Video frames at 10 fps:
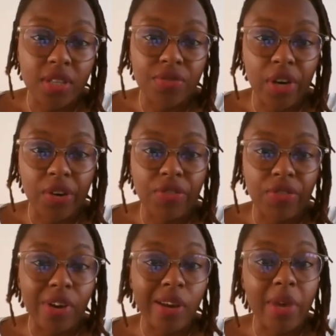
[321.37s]
It's very
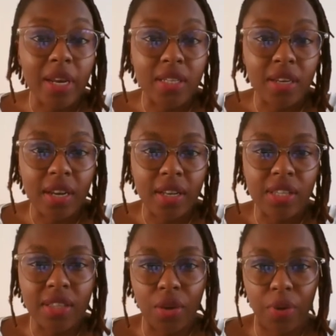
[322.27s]
fragmented, and
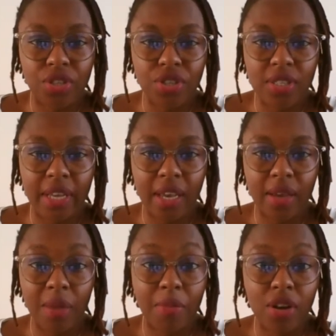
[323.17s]
these are the questions I
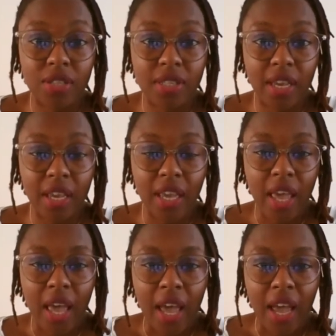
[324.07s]
am asking,
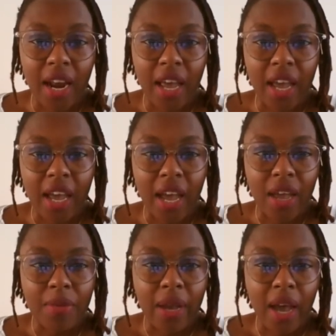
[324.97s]
and
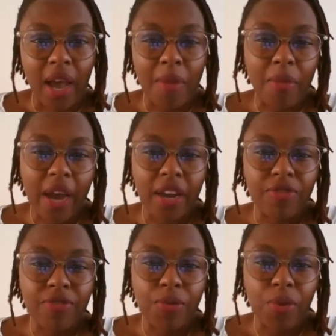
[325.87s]
I'm kind
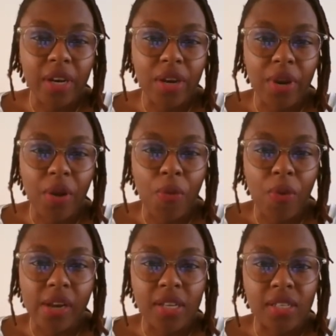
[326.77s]
of wondering
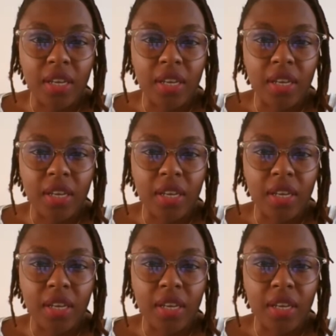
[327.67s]
what